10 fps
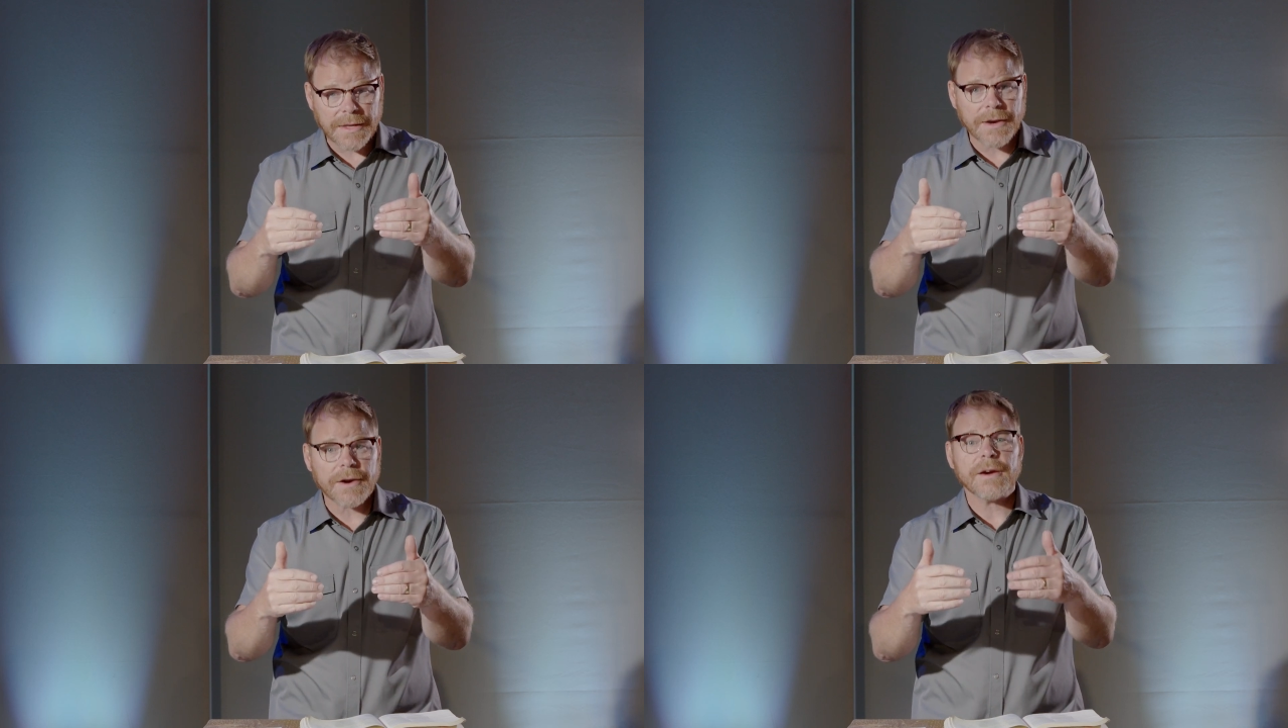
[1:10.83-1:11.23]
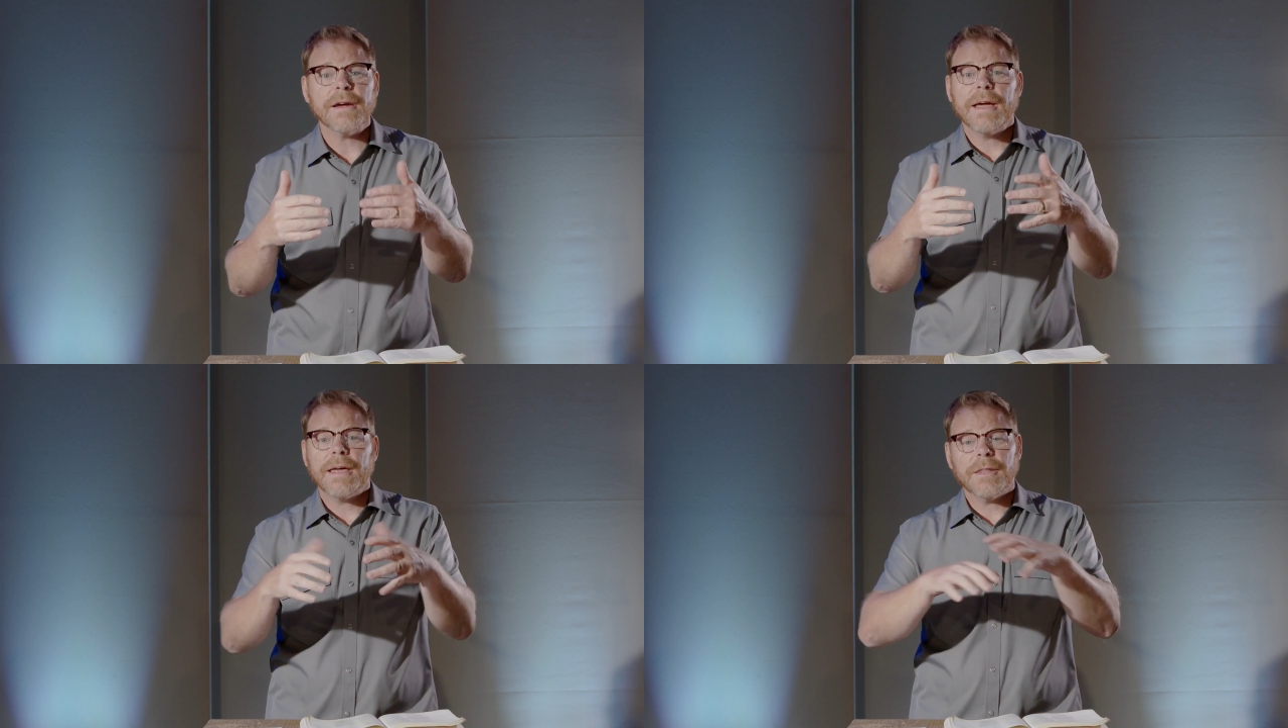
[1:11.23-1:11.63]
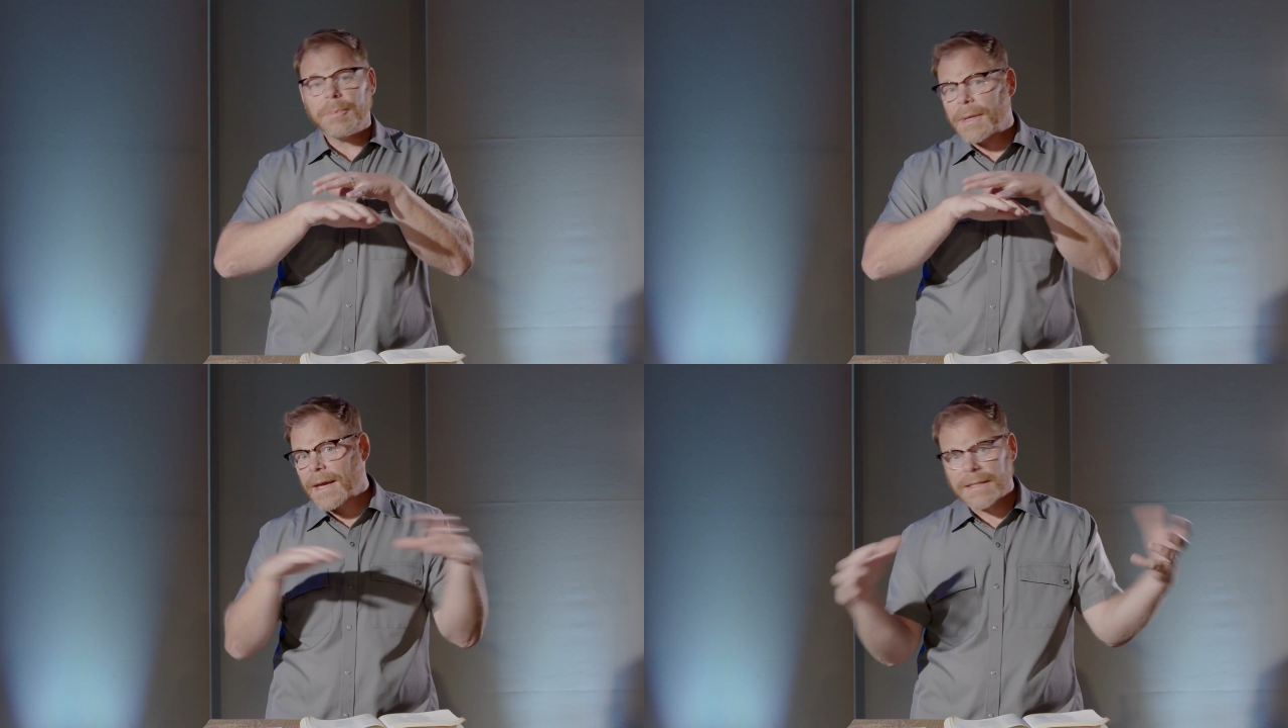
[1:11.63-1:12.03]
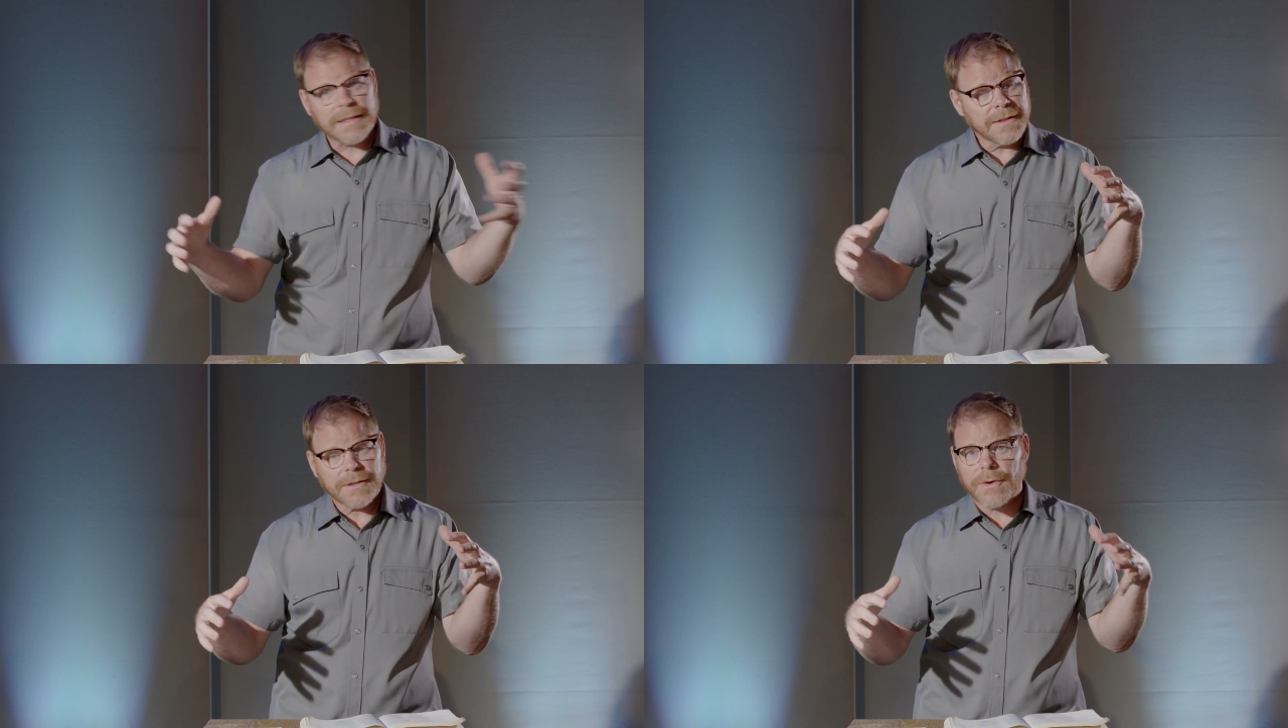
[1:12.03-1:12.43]
there and the plague
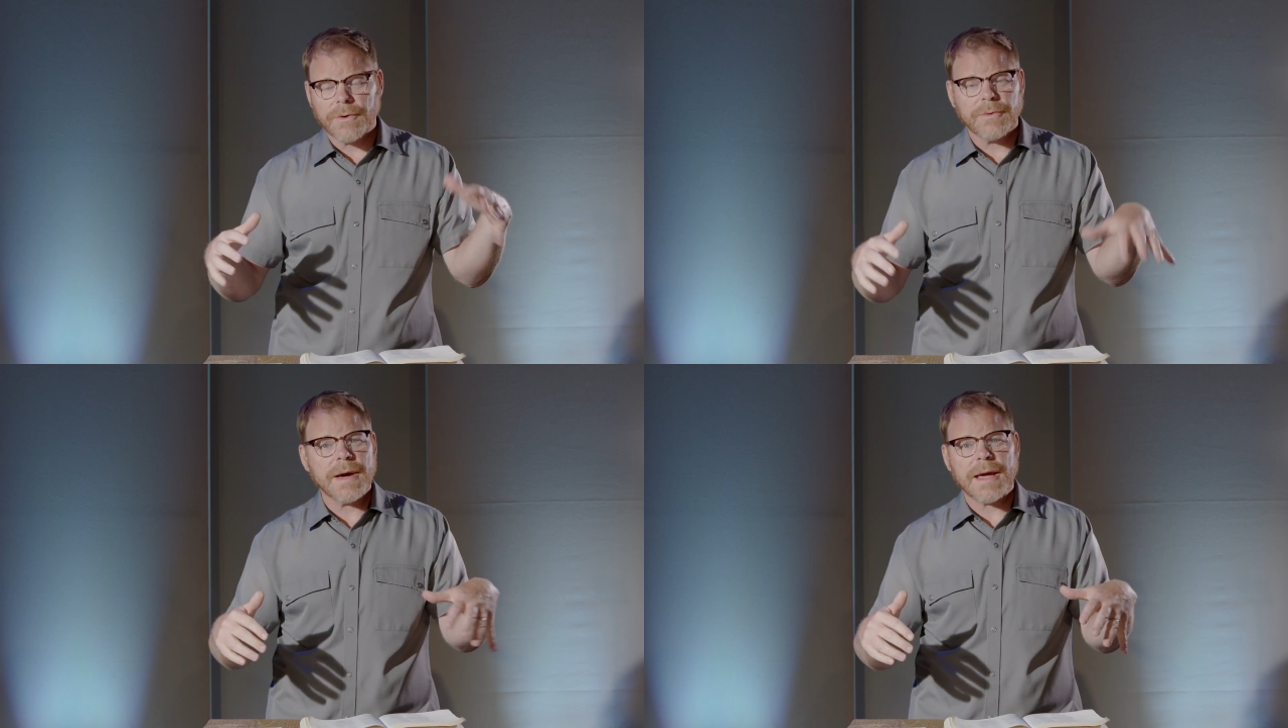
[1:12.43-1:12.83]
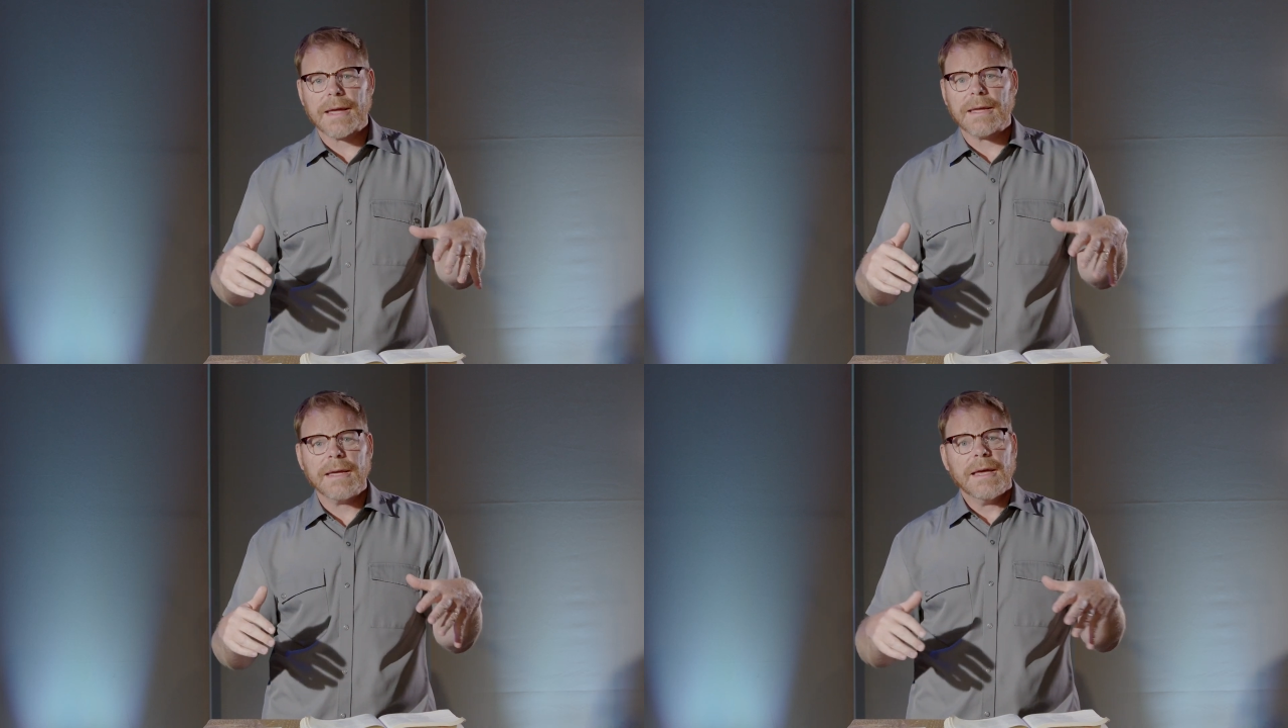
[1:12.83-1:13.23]
didn't go away,